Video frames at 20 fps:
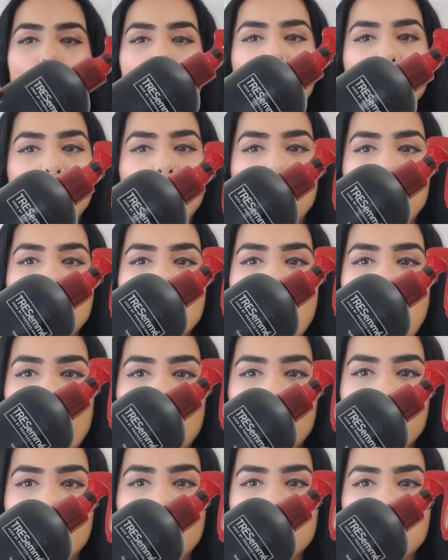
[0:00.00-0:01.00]
But for
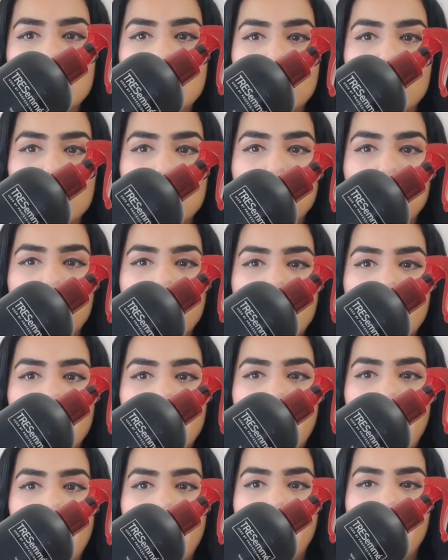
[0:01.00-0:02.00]
now, we're gonna do
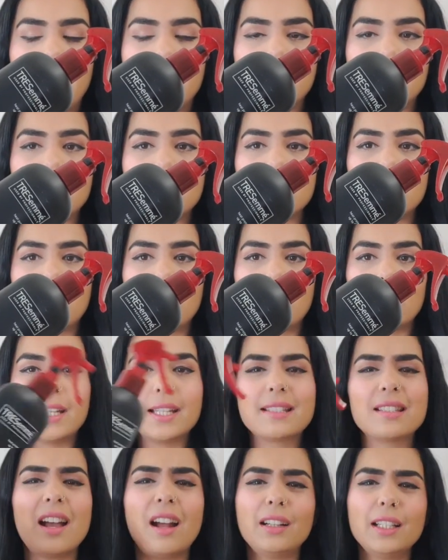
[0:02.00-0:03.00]
it, and
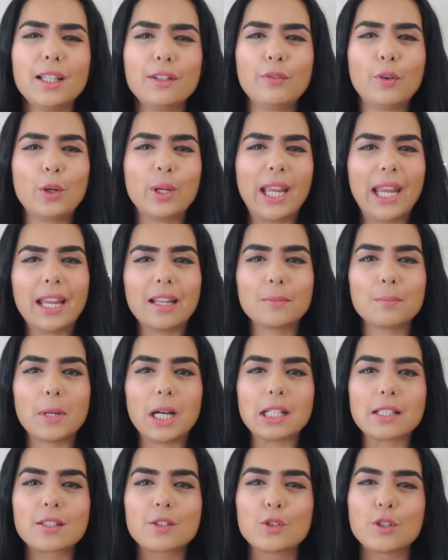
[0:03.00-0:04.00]
it's hardly for
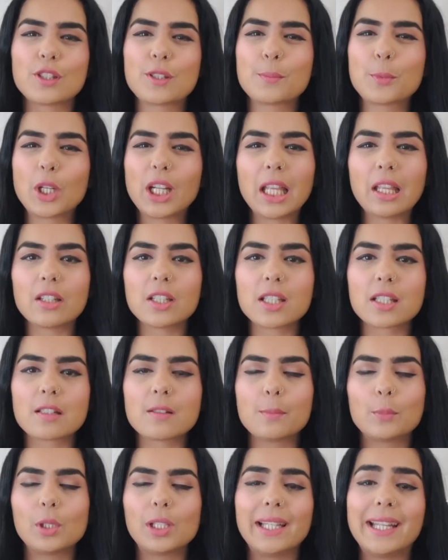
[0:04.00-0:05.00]
$8, so it's pretty
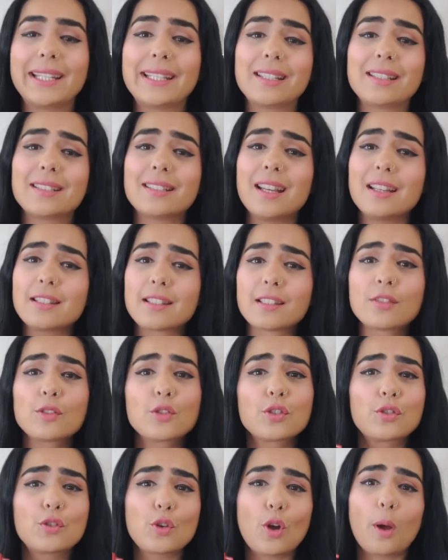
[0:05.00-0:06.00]
reasonable and it does
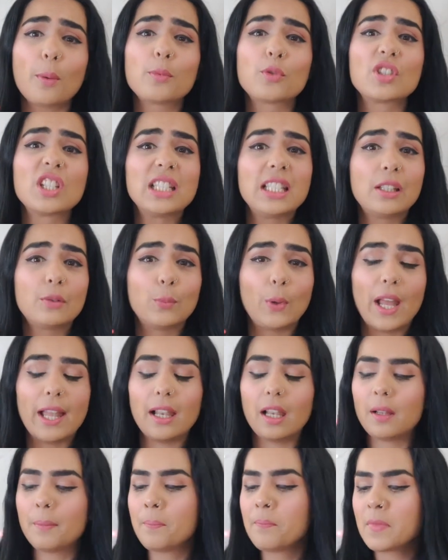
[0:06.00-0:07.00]
its job really
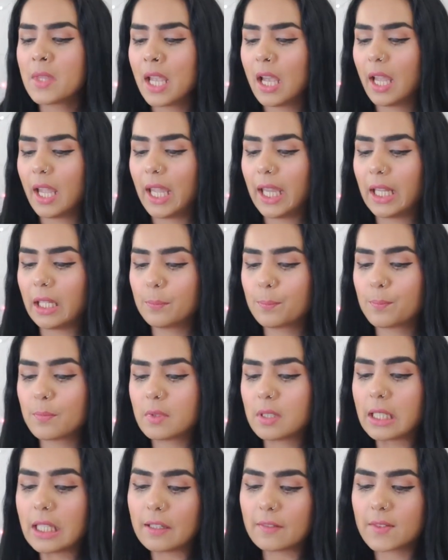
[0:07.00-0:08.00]
well. It
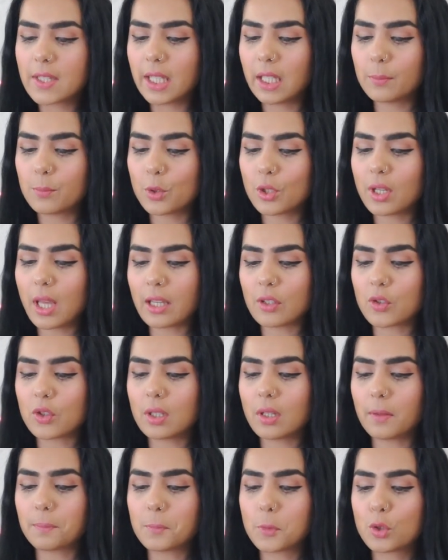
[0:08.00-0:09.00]
gives heat
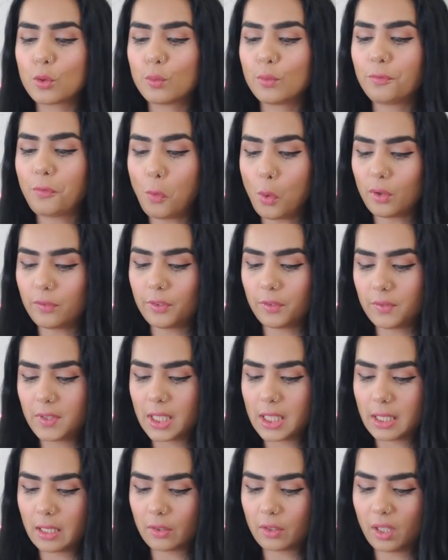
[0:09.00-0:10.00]
protection up to
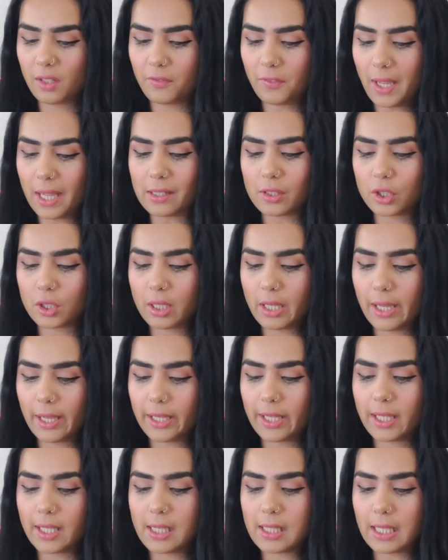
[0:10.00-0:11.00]
450
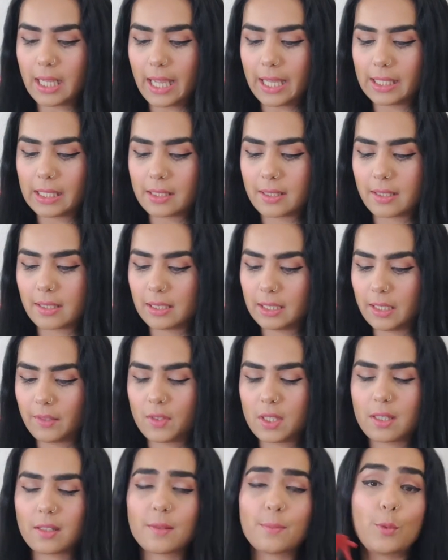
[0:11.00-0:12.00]
Fahrenheit, and it's a
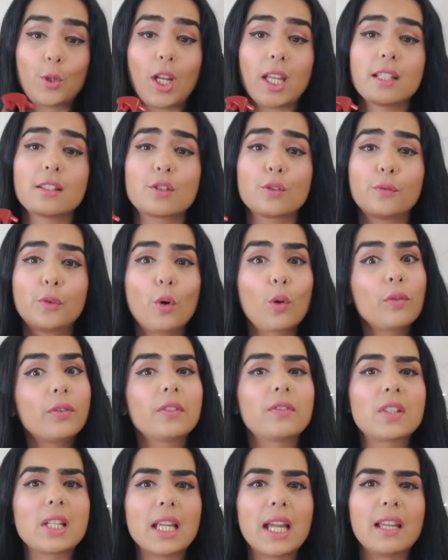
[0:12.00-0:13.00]
leave-in spray. So
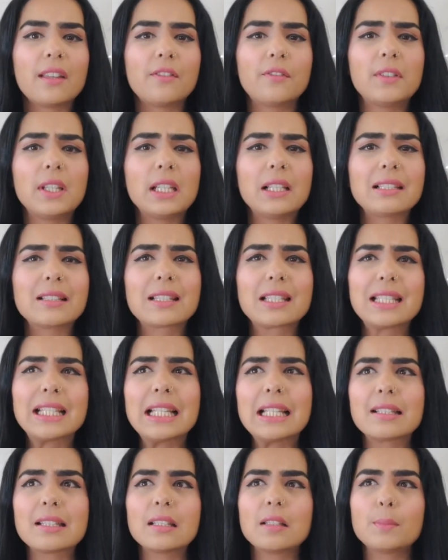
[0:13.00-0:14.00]
450 I feel is
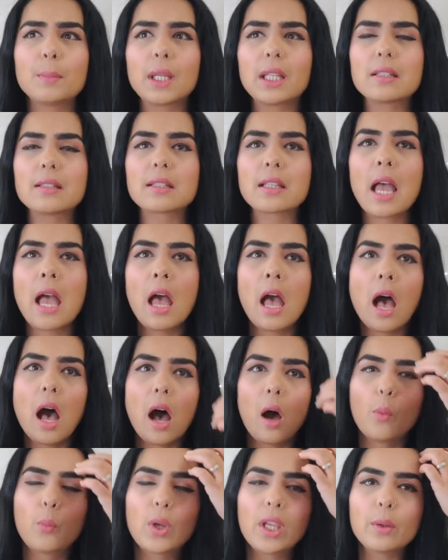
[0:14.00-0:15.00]
decent because
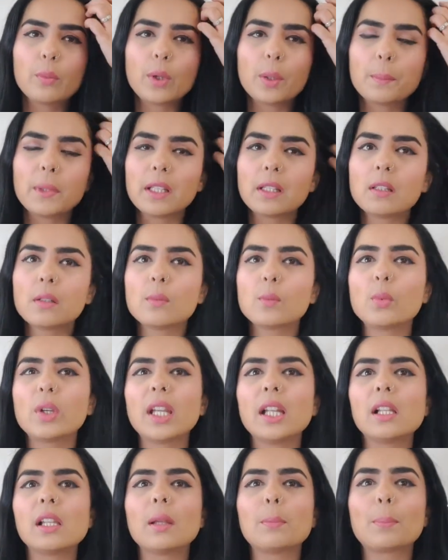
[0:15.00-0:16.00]
we women
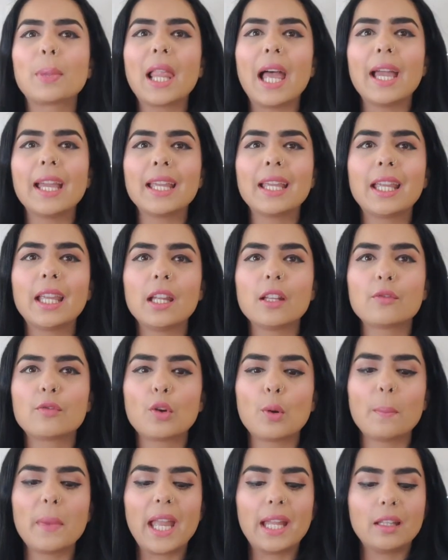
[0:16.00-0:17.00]
will apply heat
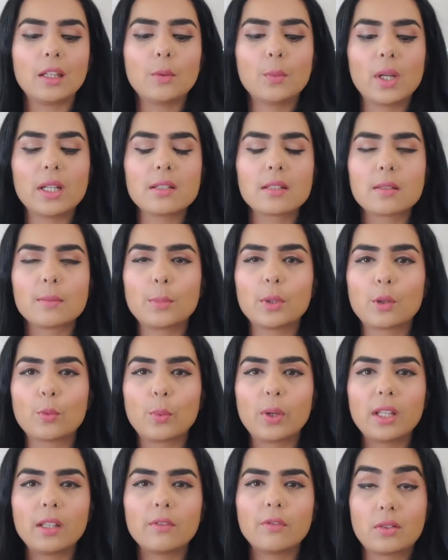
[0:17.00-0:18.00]
from anywhere so
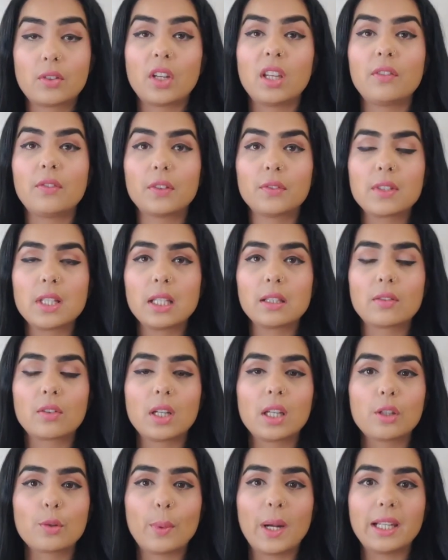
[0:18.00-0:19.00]
between 350,
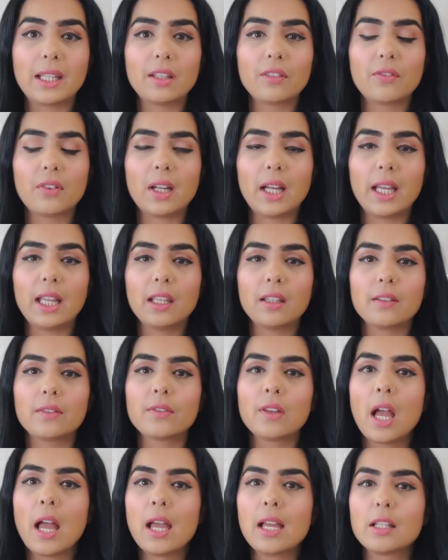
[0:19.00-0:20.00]

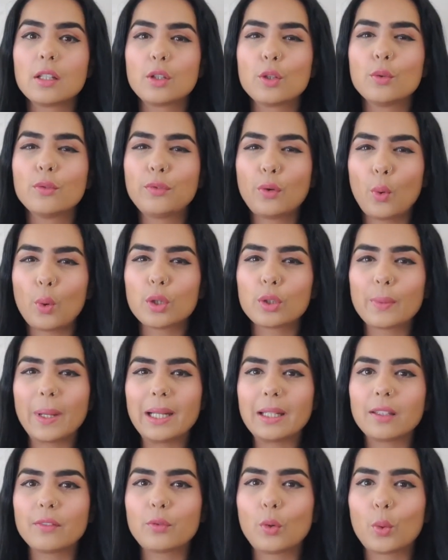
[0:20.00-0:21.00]
325 to
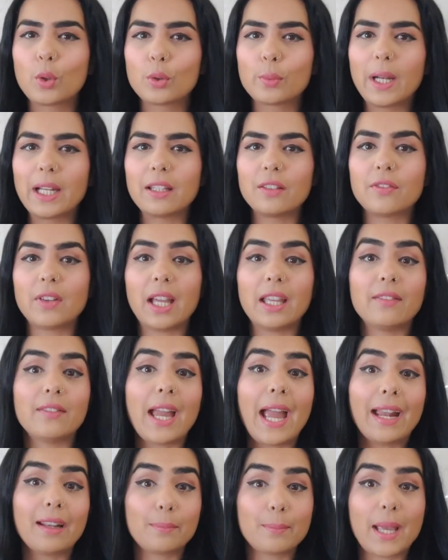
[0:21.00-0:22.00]
420, 425,
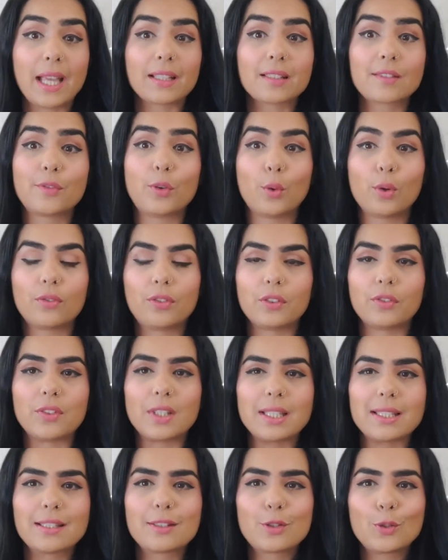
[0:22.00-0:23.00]
at max
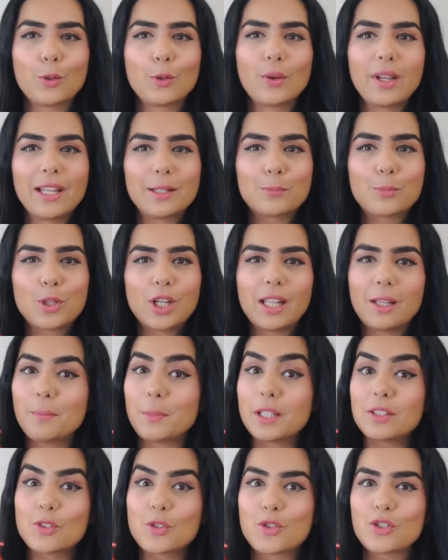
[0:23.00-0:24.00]
450. So it pretty
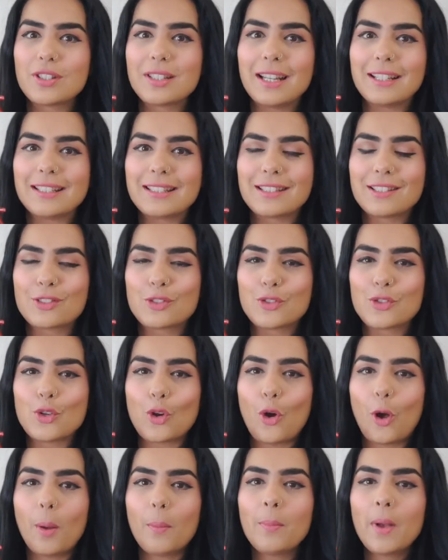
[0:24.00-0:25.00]
much does its
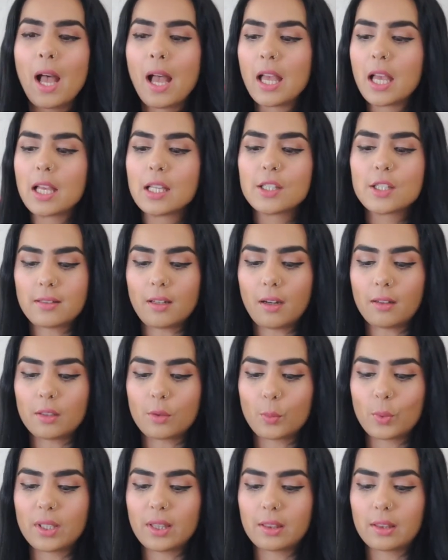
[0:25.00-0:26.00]
job.
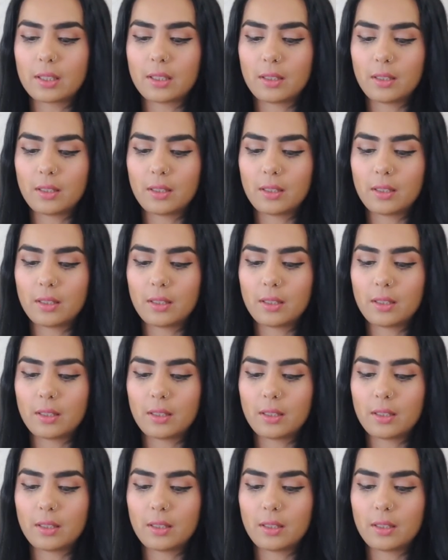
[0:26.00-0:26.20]
Start with